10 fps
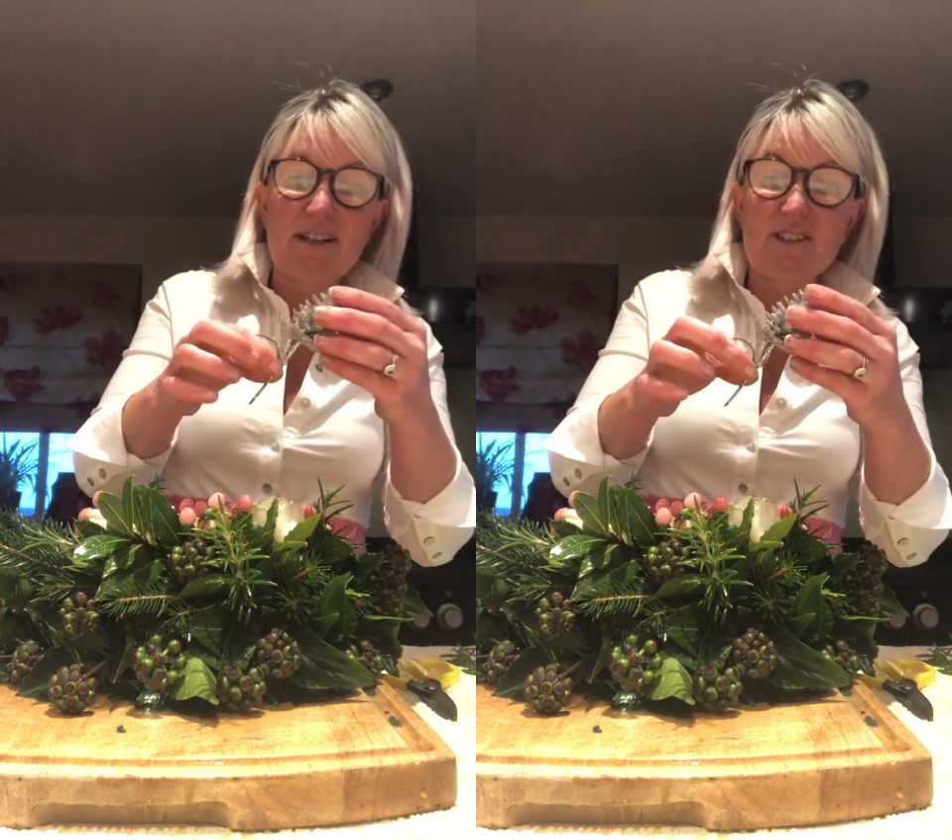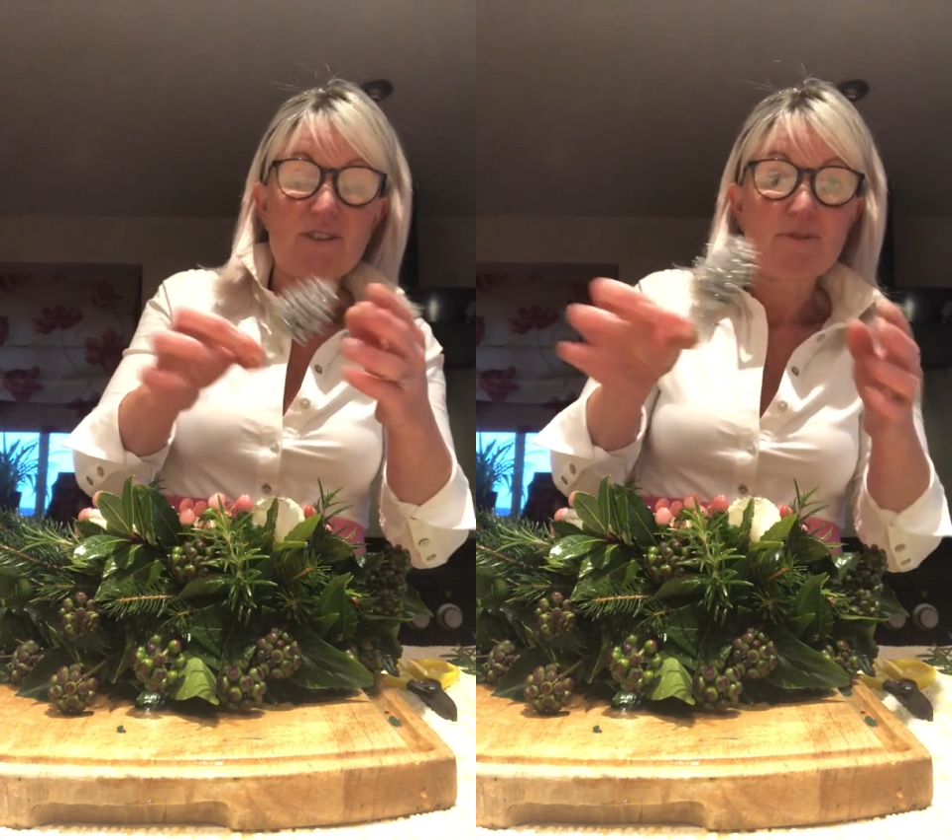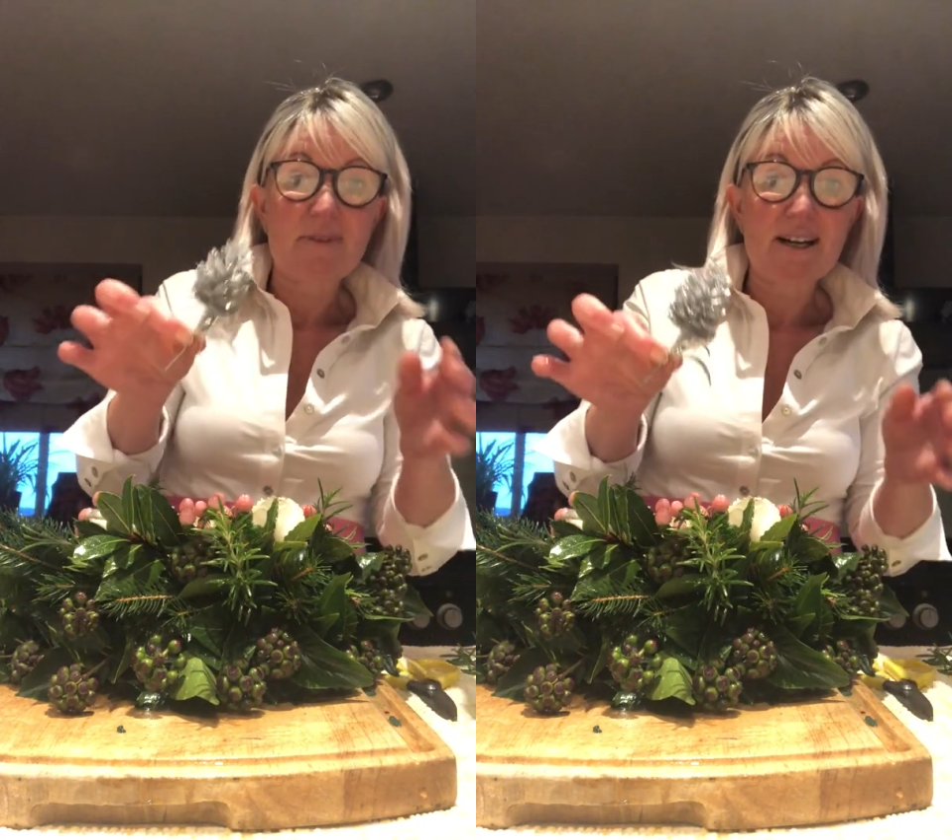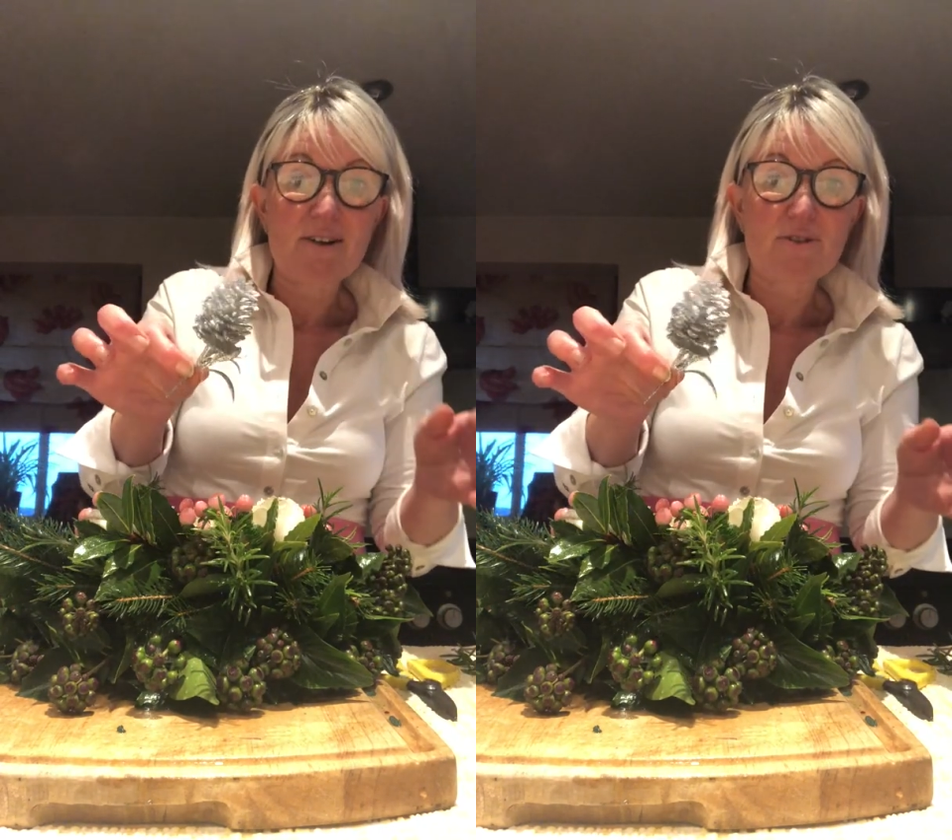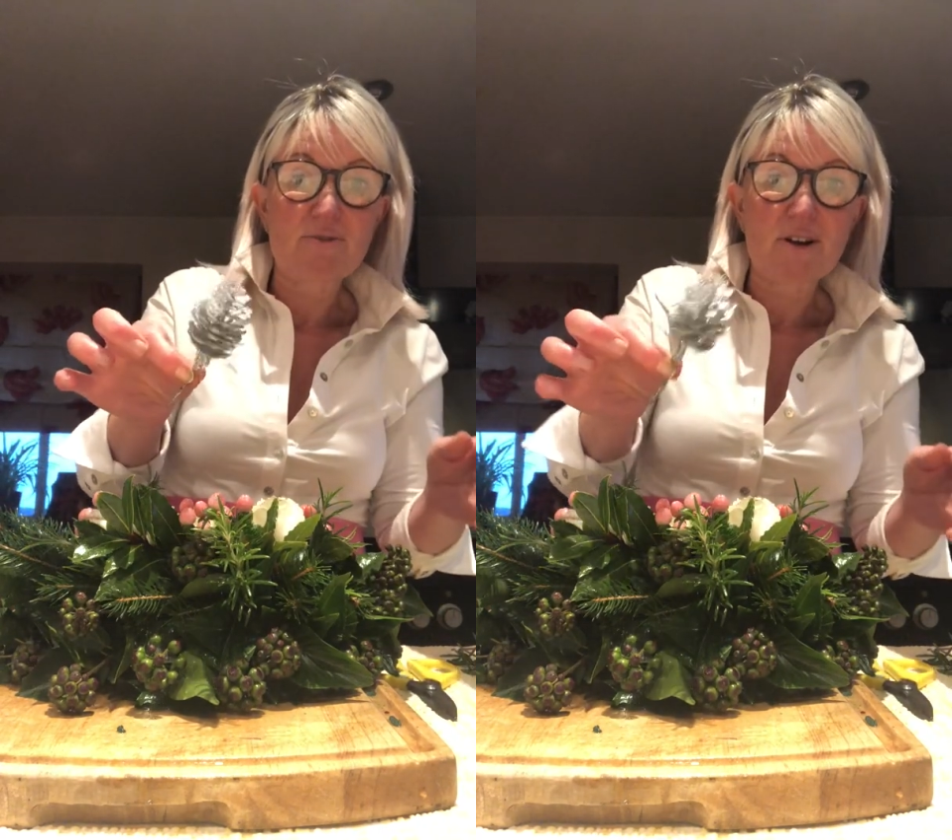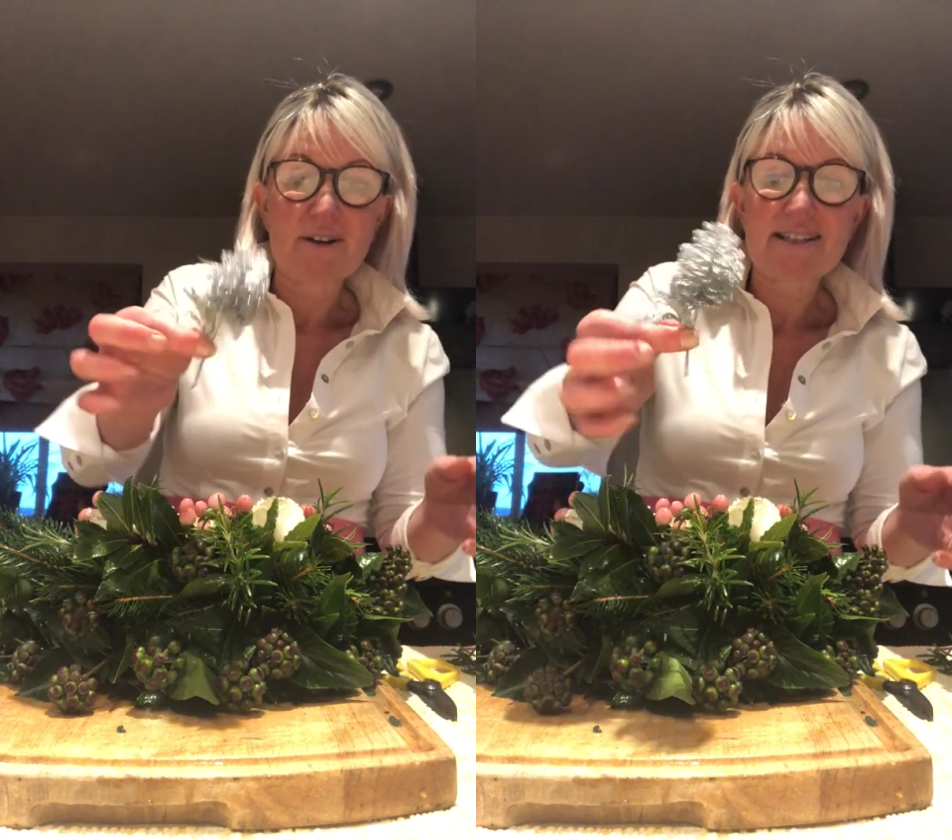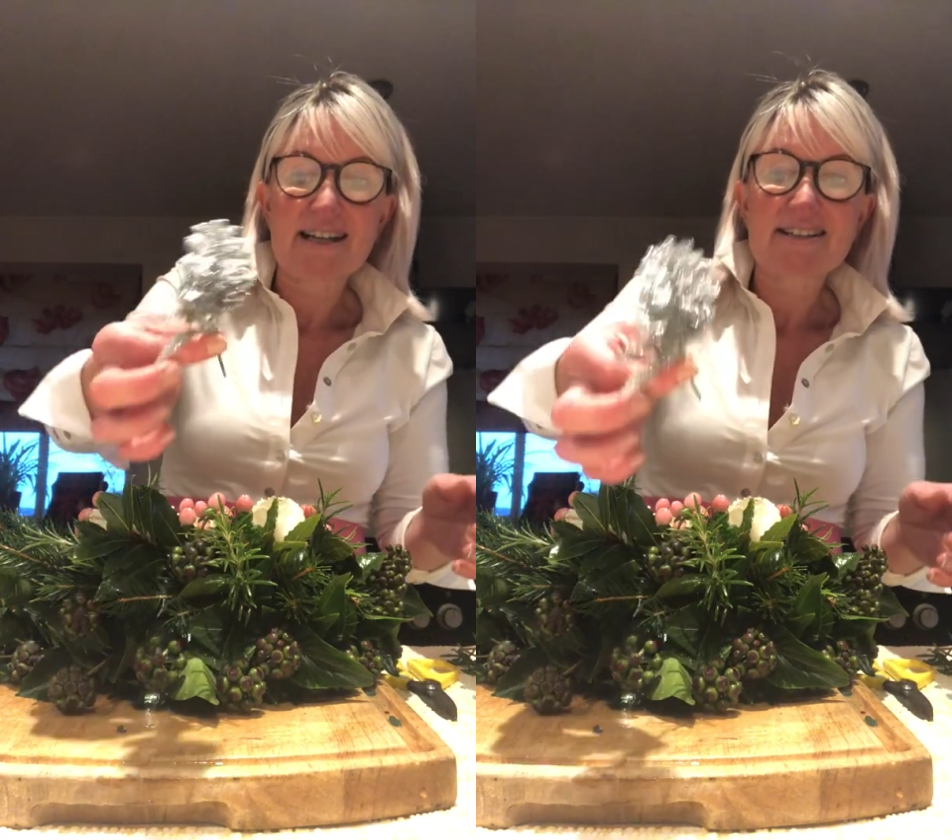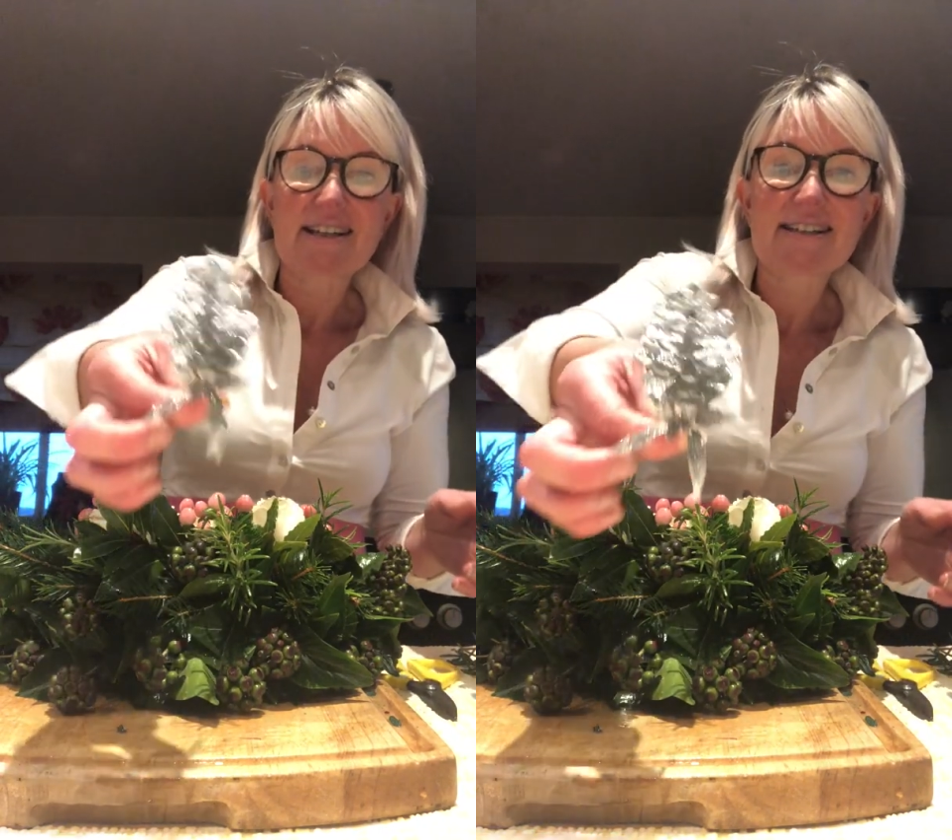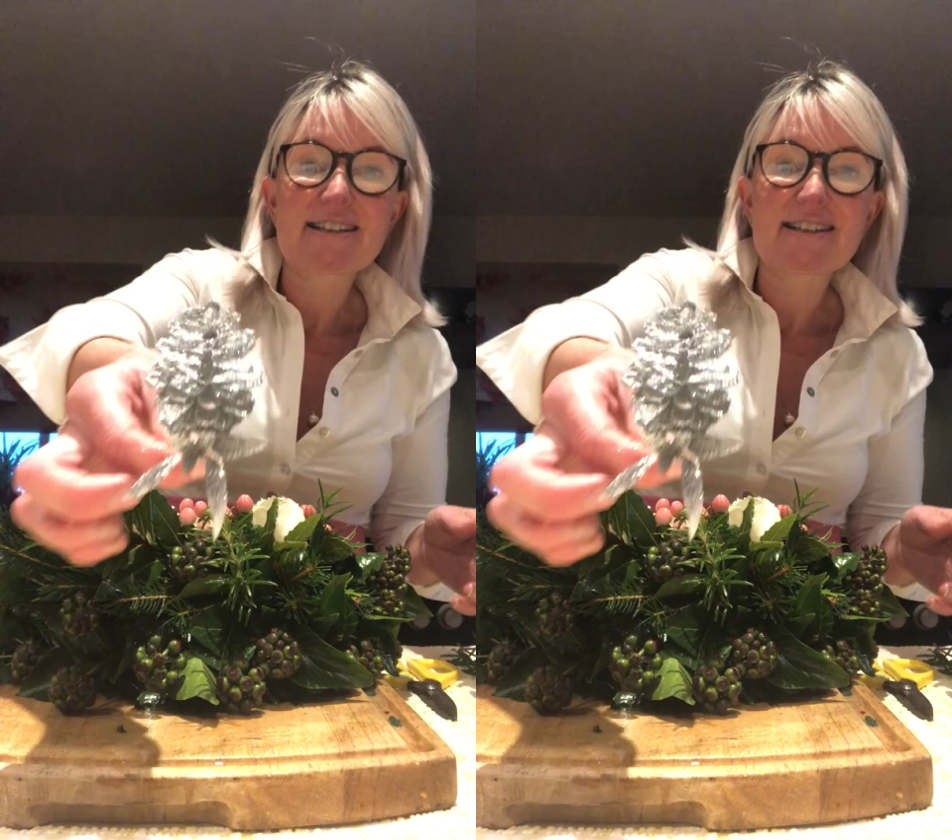just from my local florist actually,